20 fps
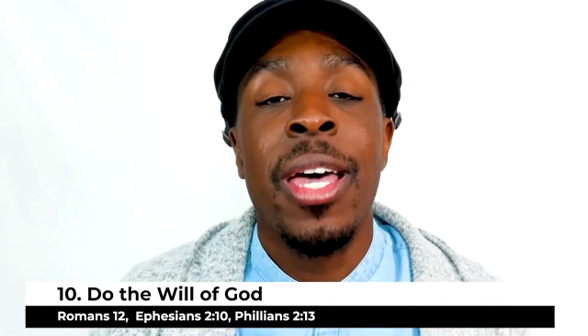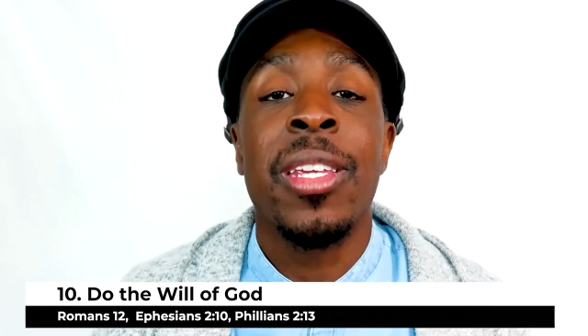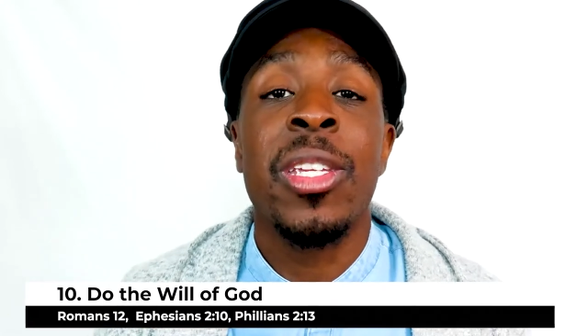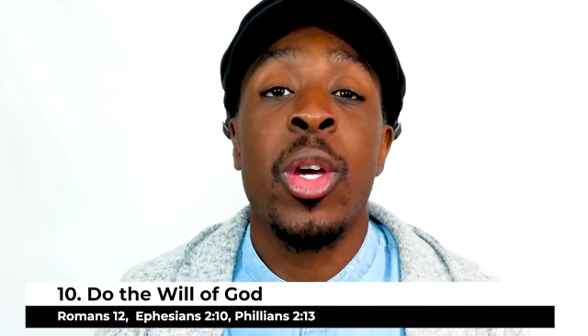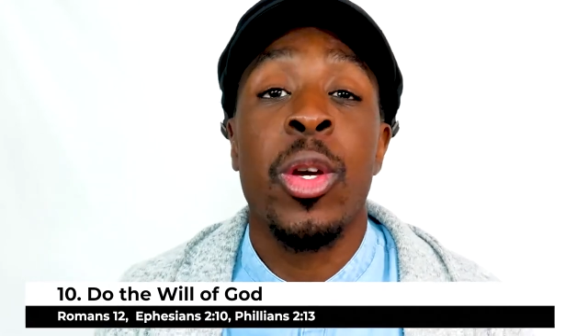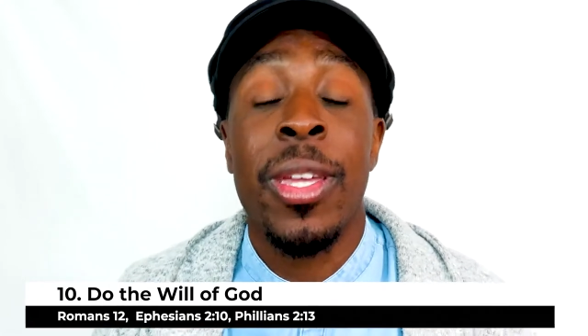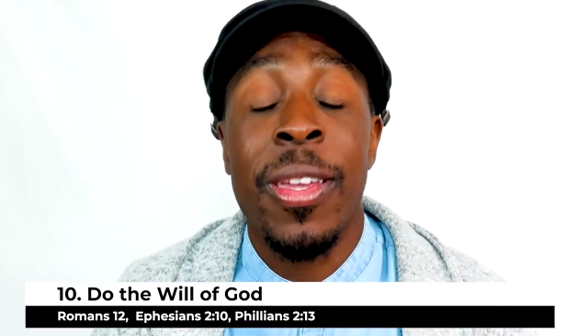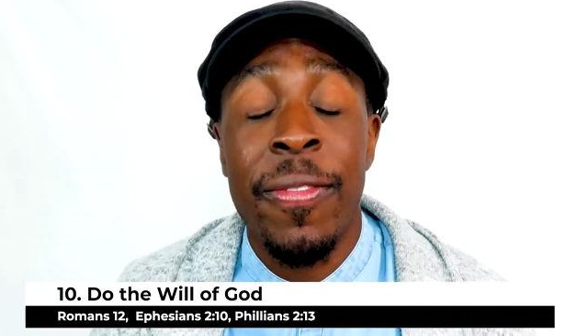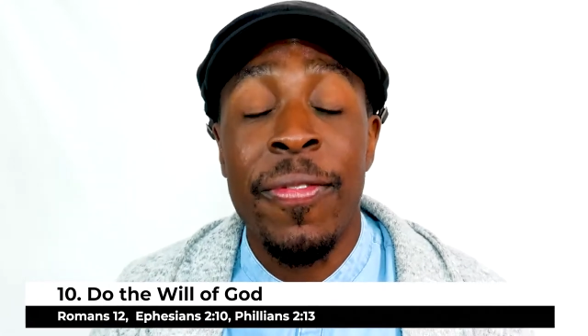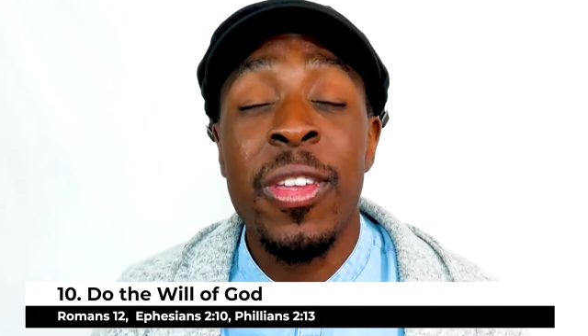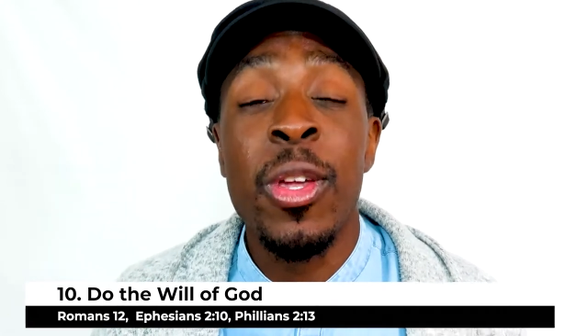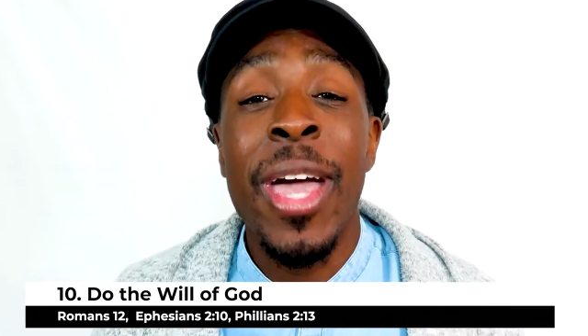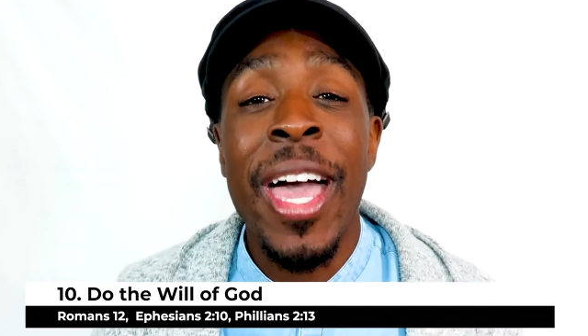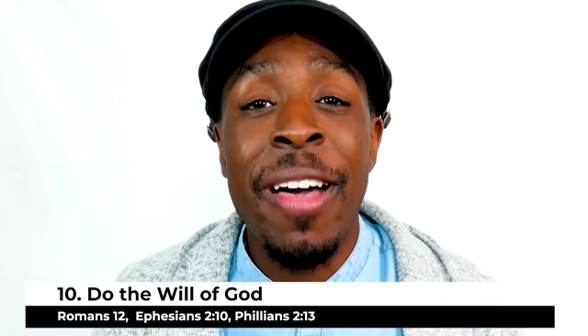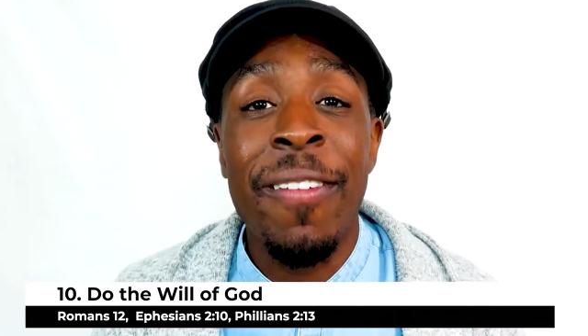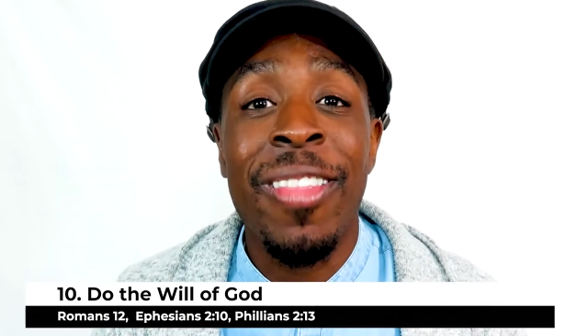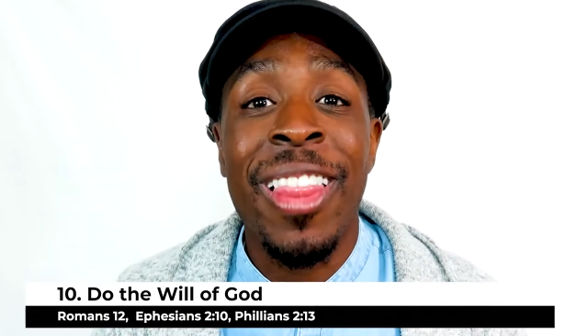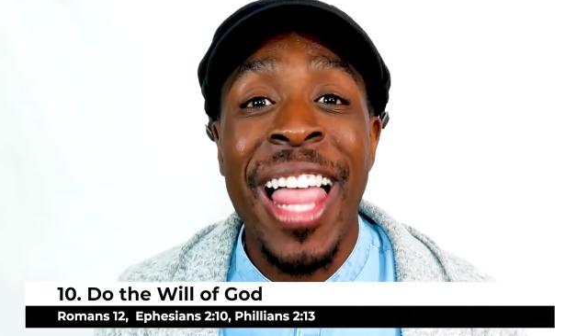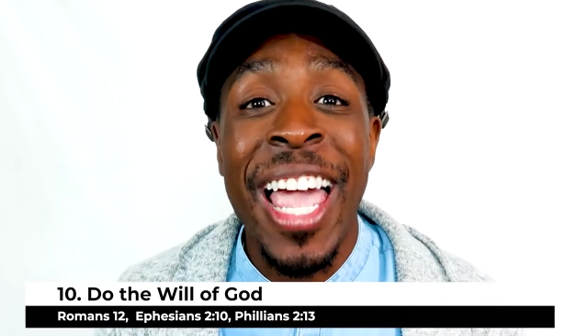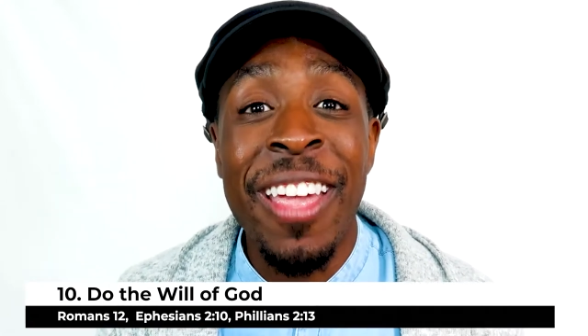So if you
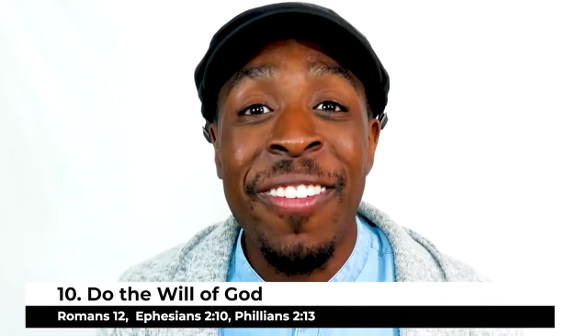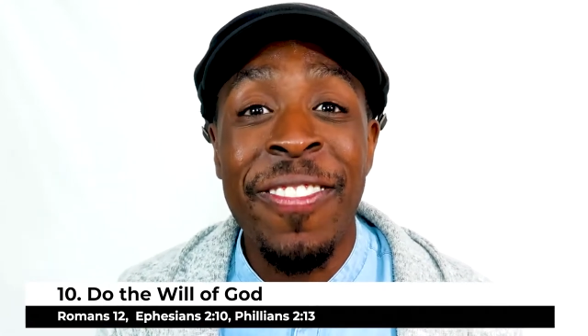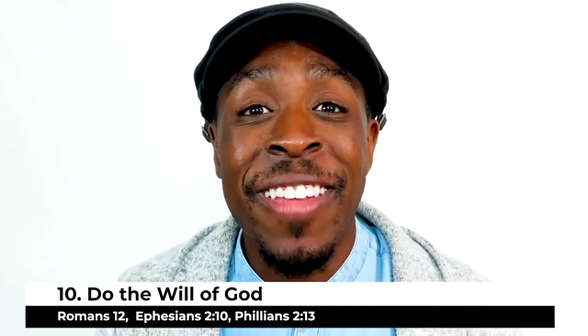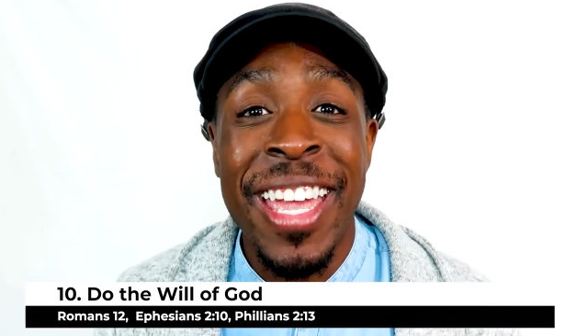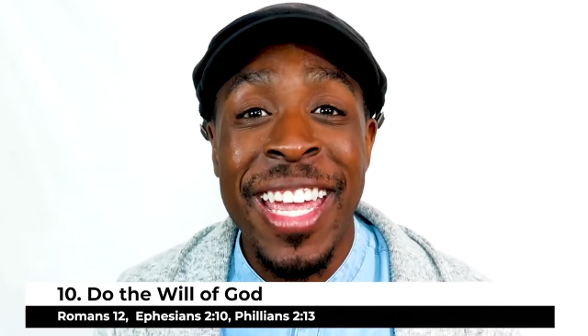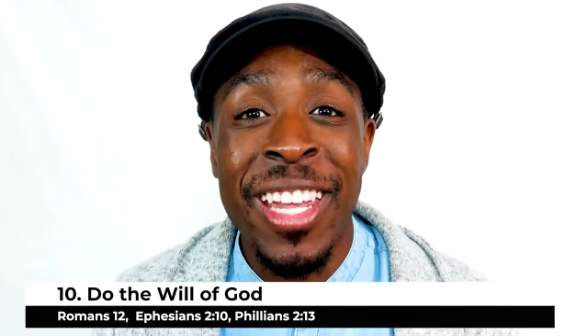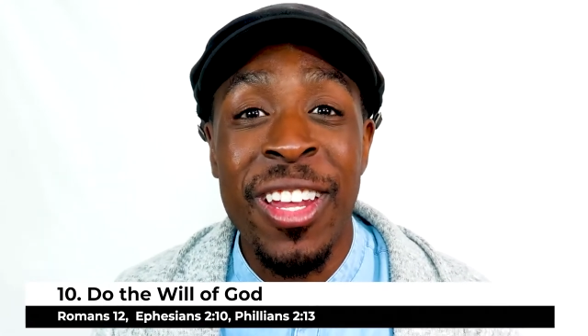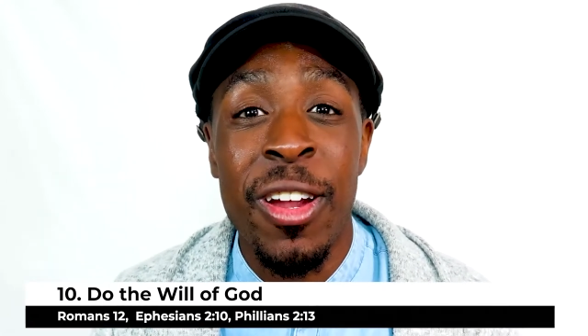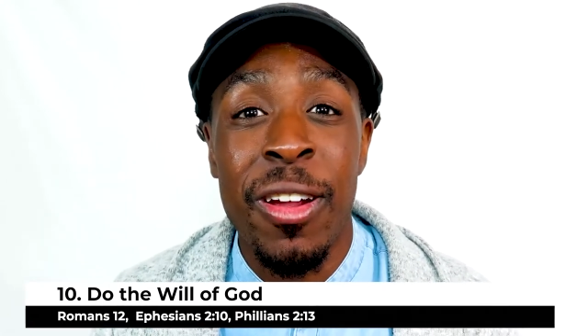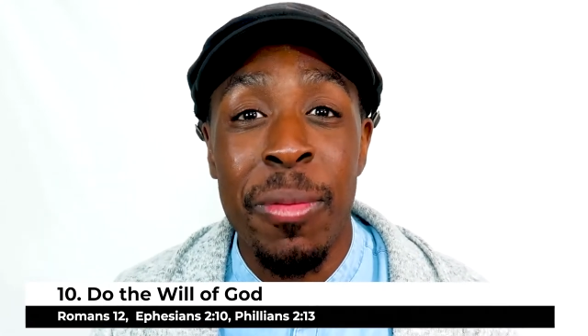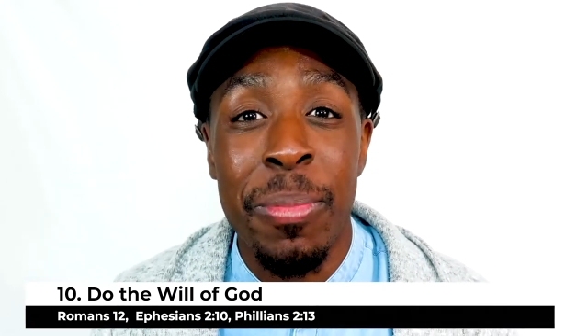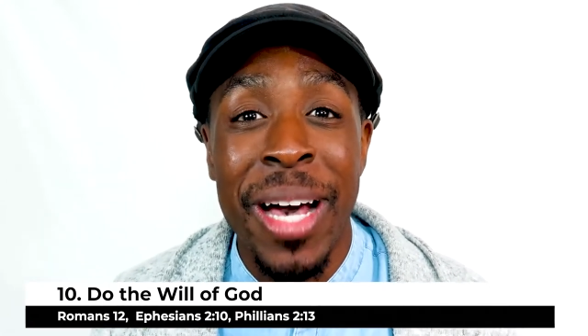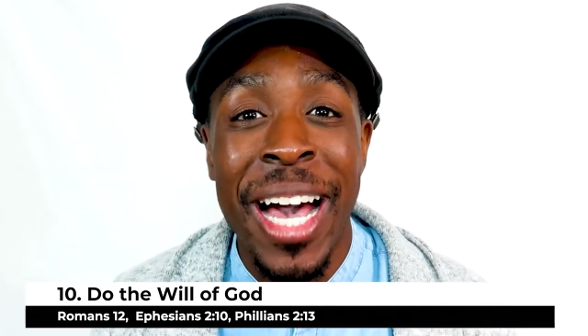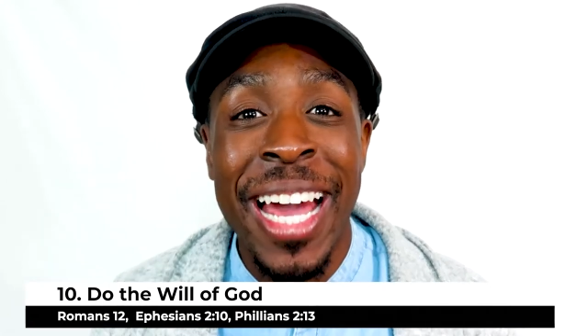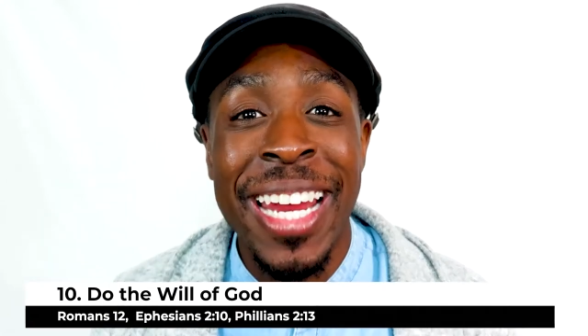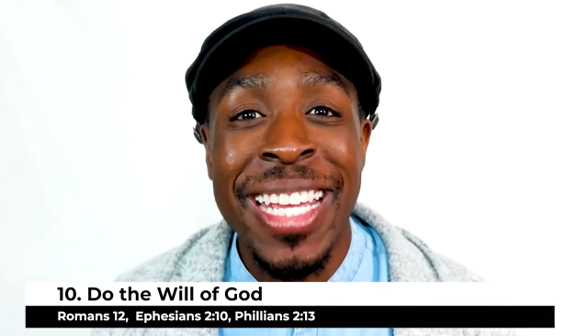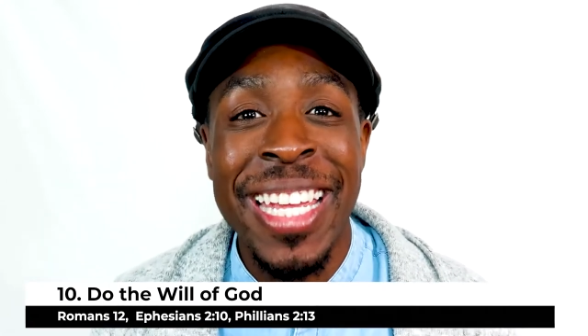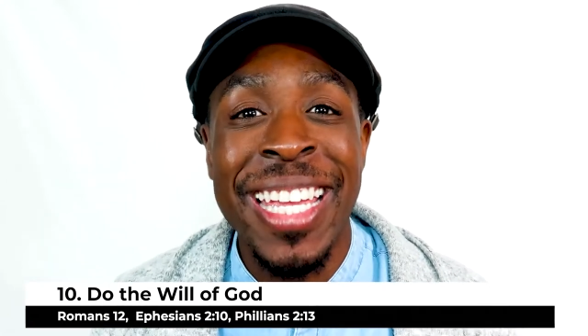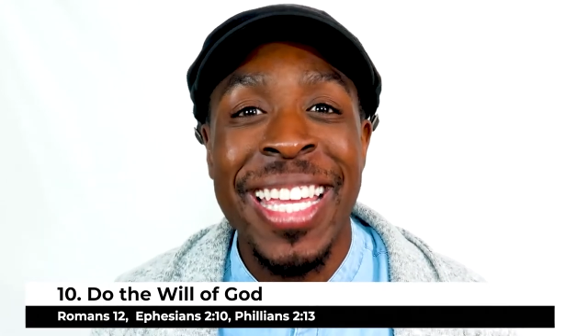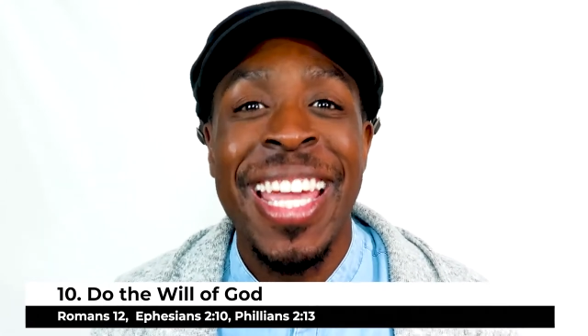have life in your
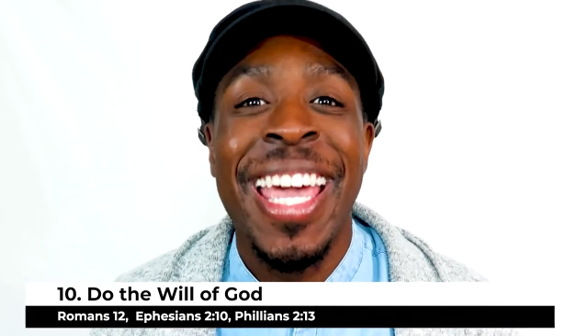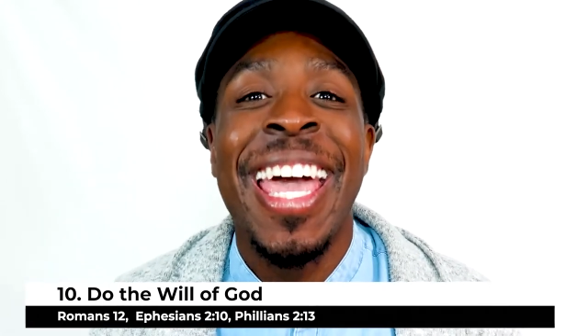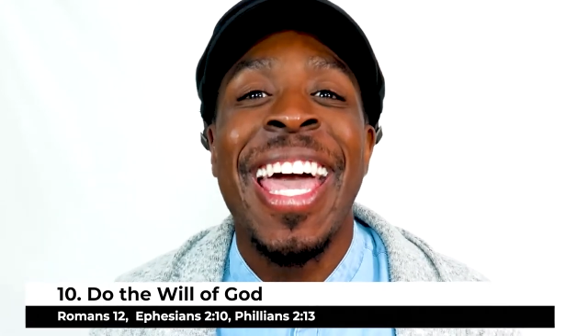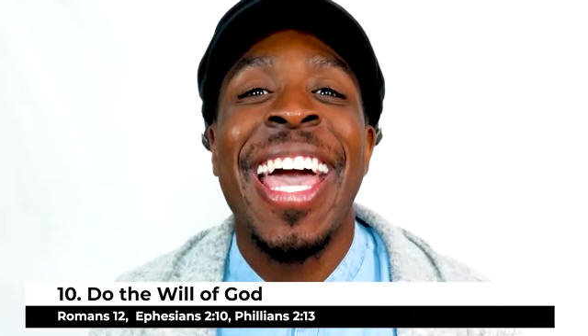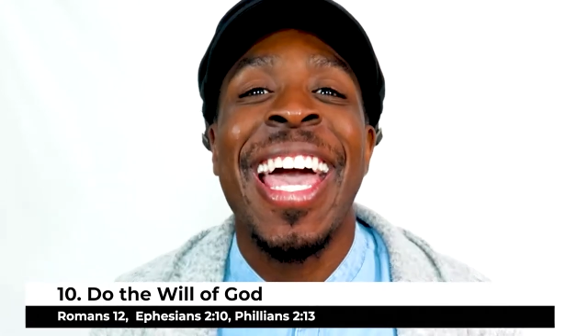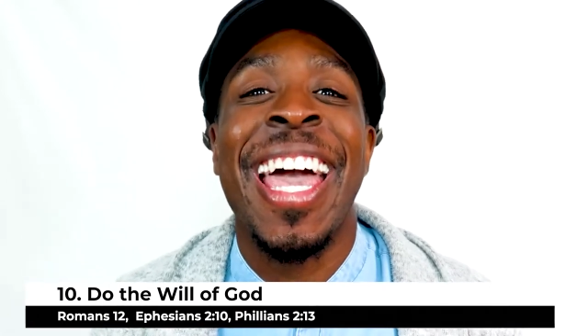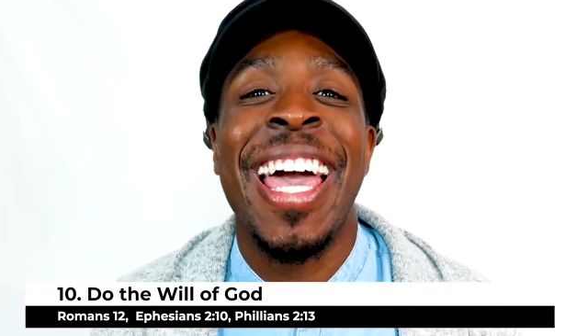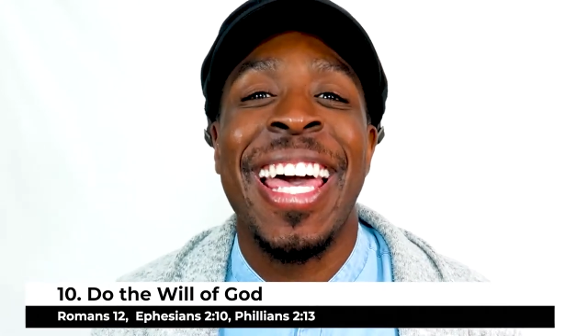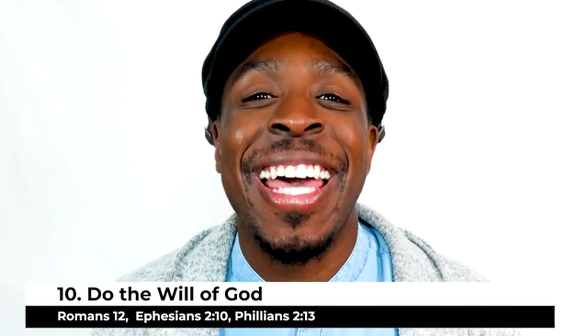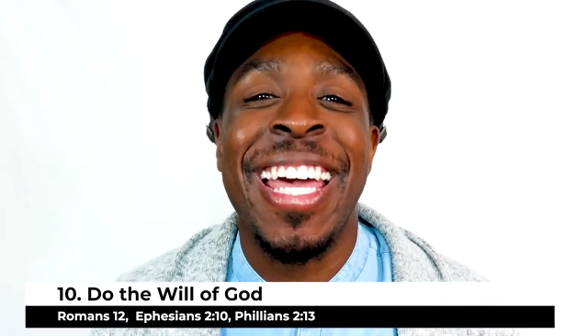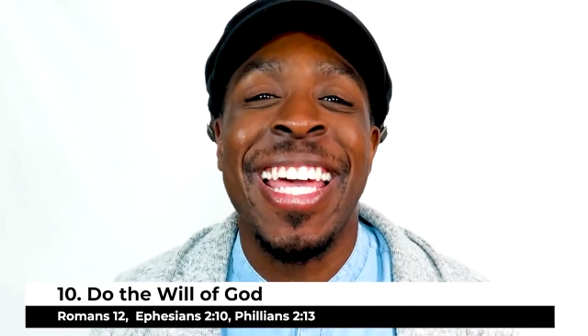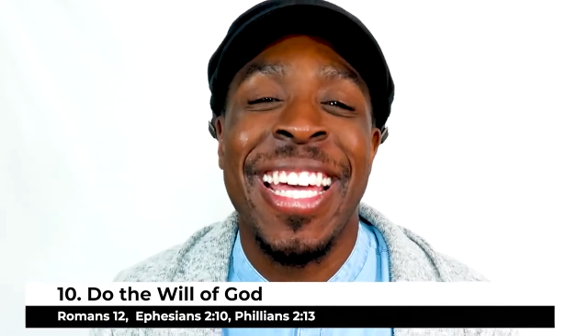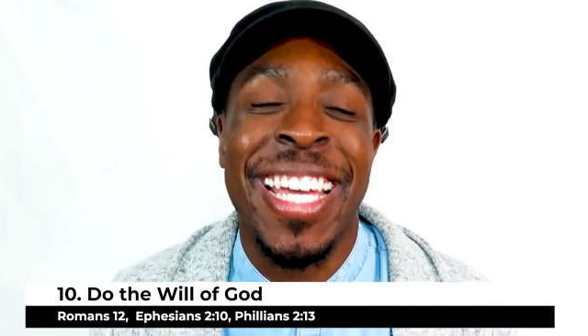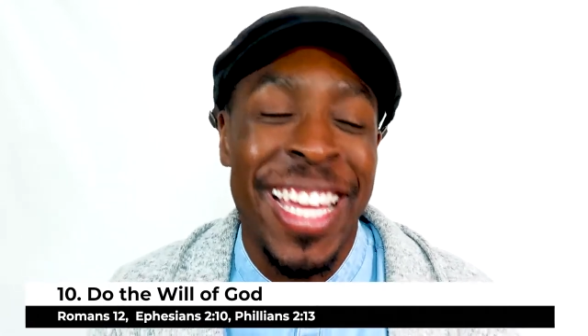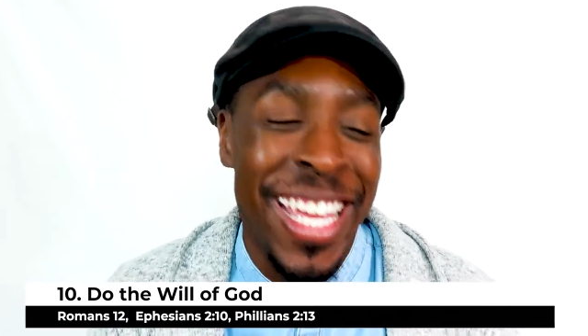body and,